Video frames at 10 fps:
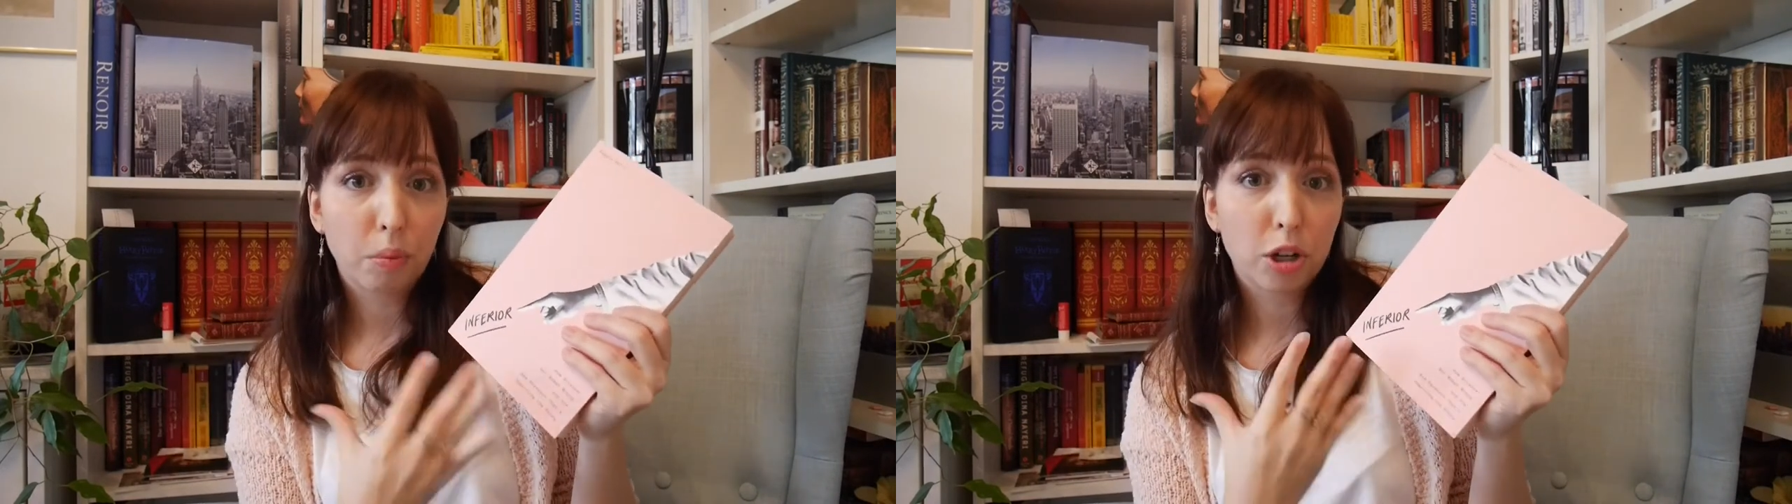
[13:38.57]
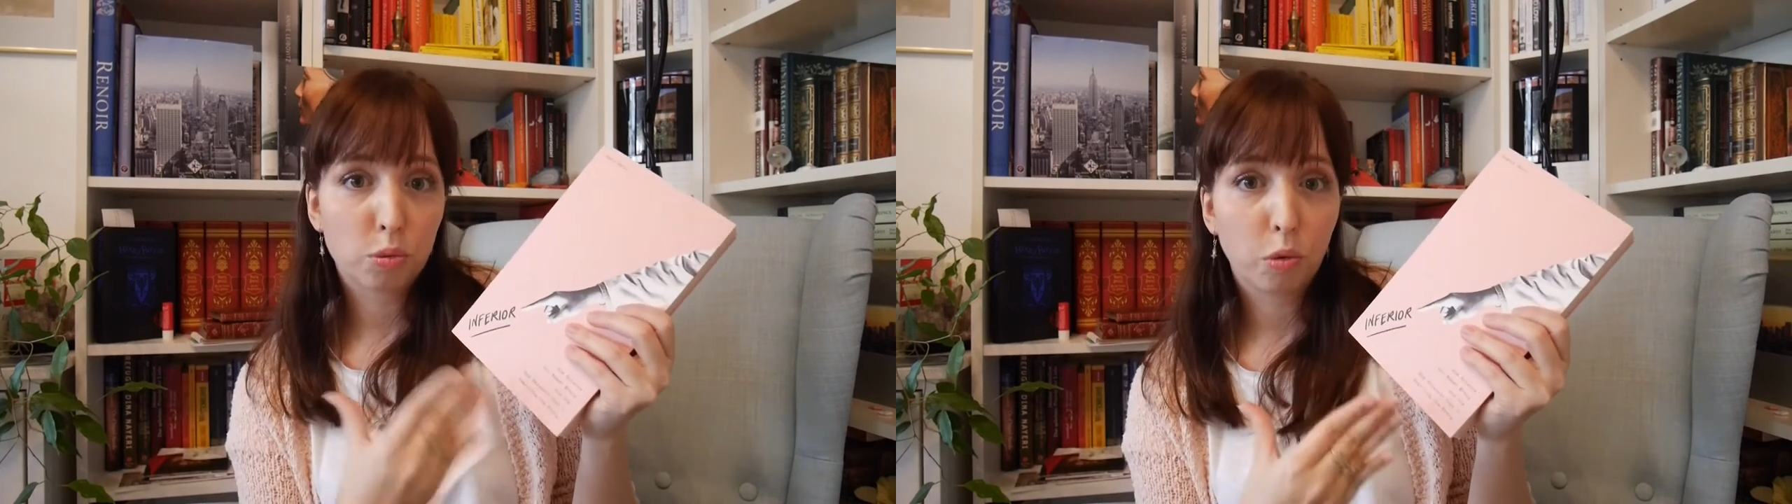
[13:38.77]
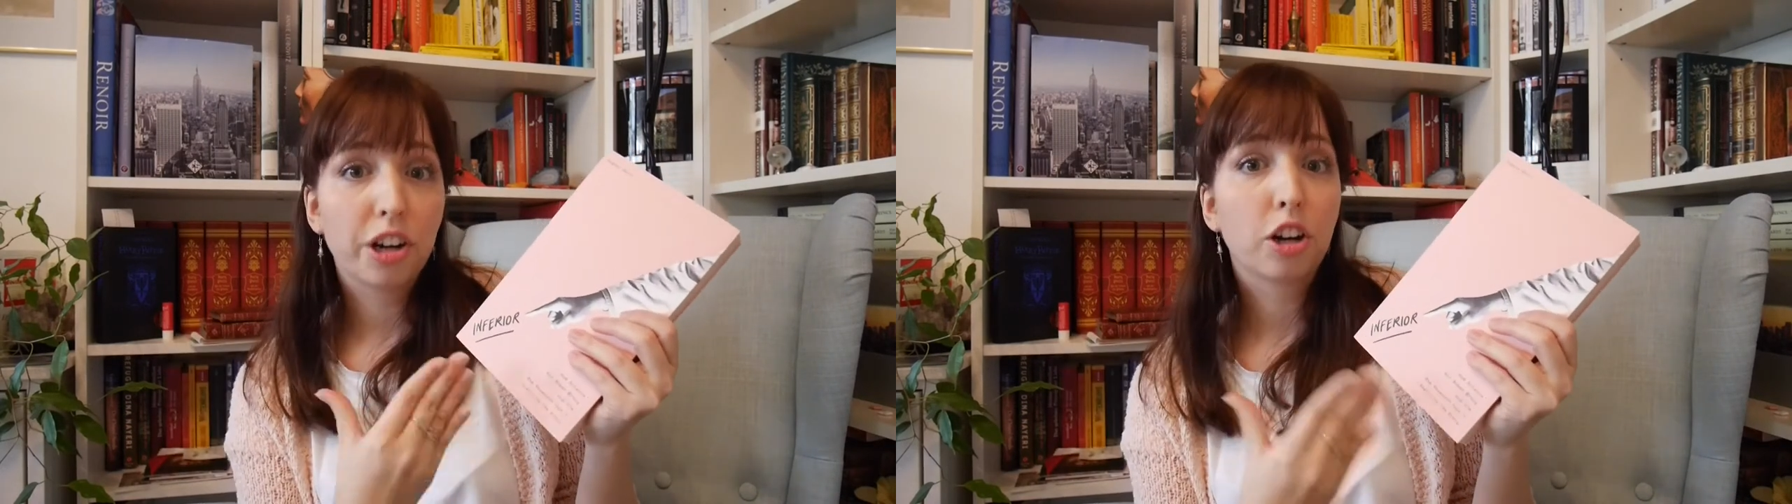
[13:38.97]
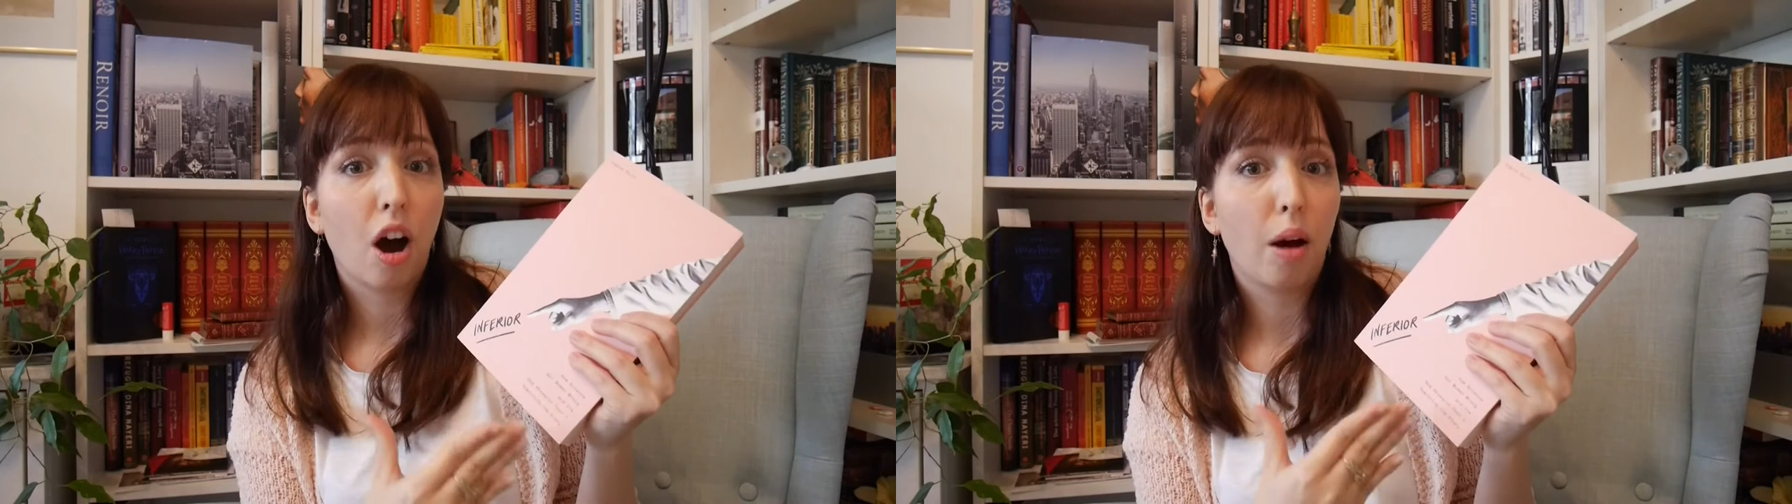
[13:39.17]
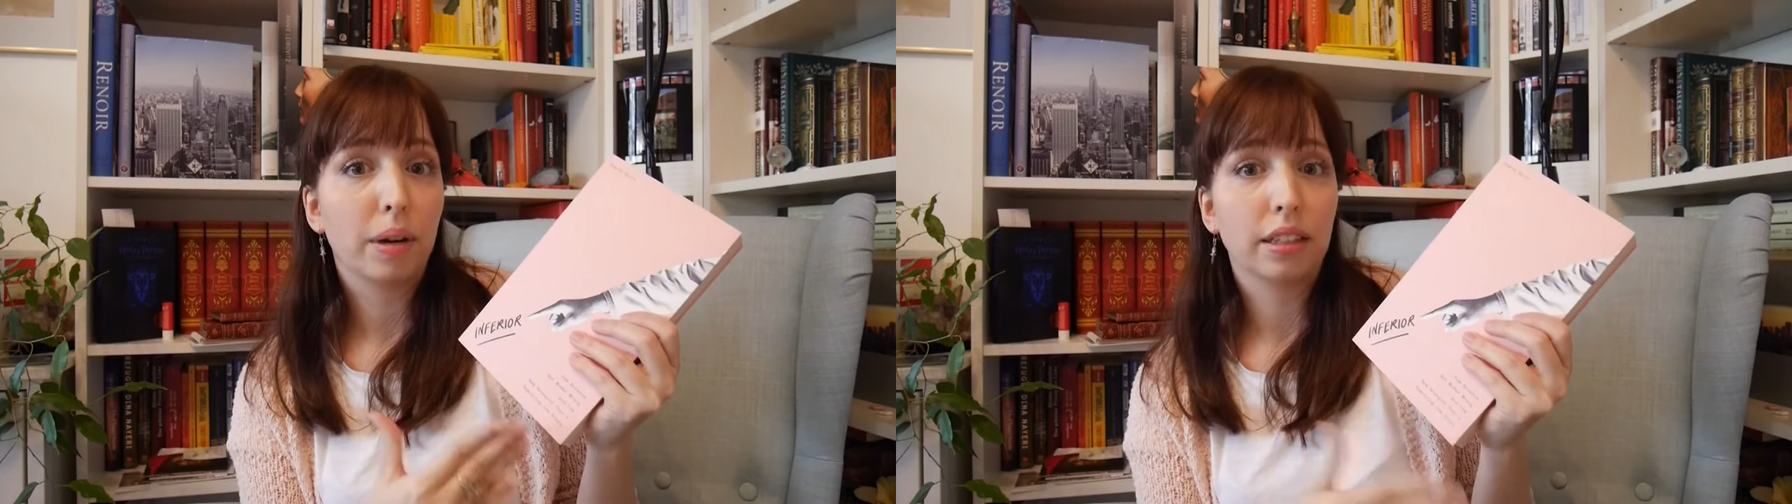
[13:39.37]
much more in
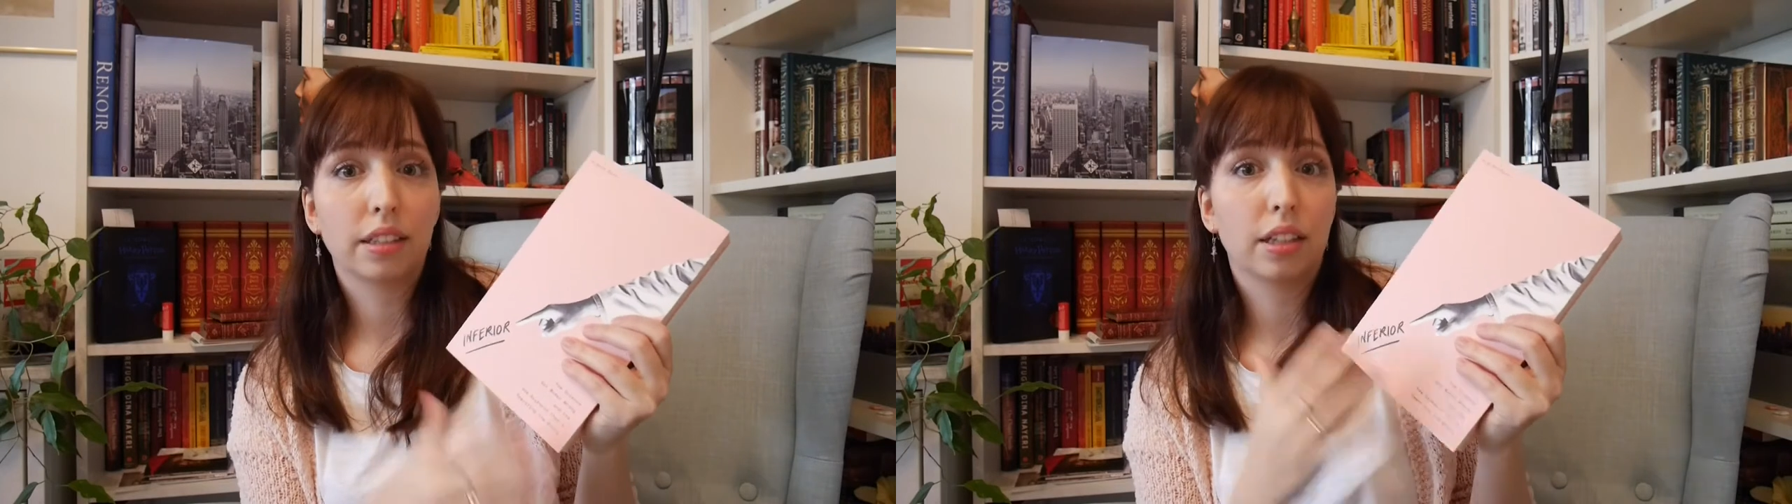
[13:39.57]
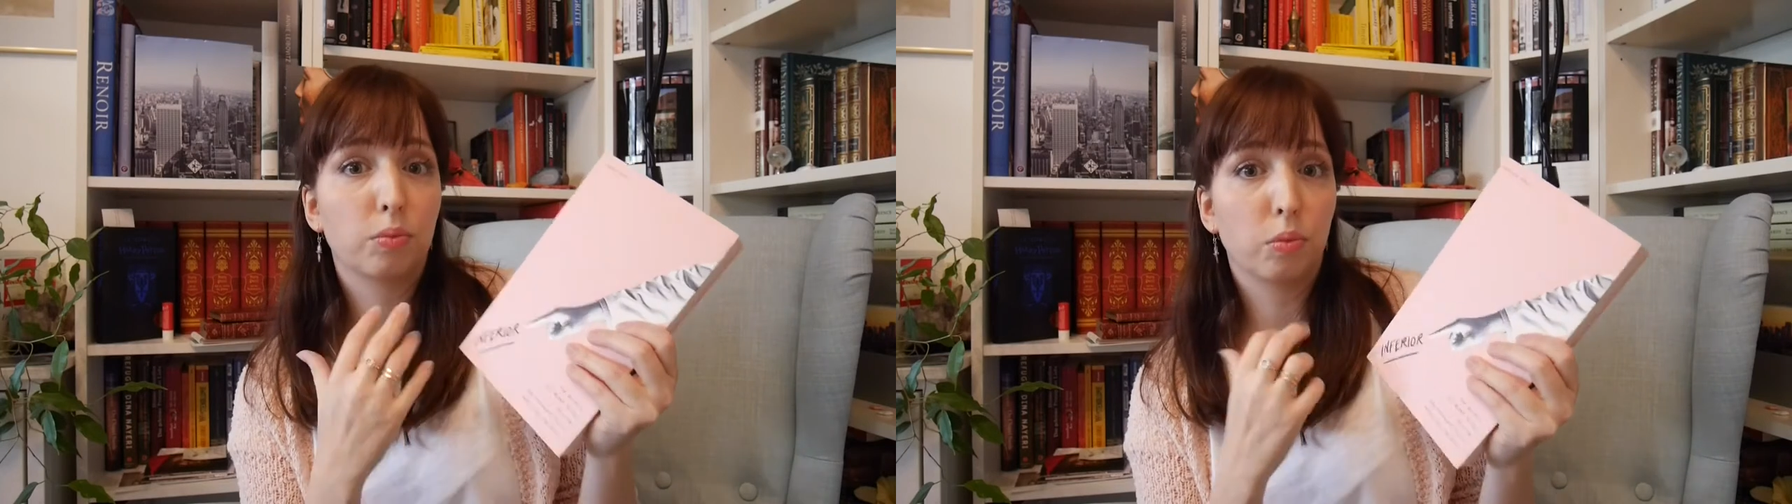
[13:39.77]
common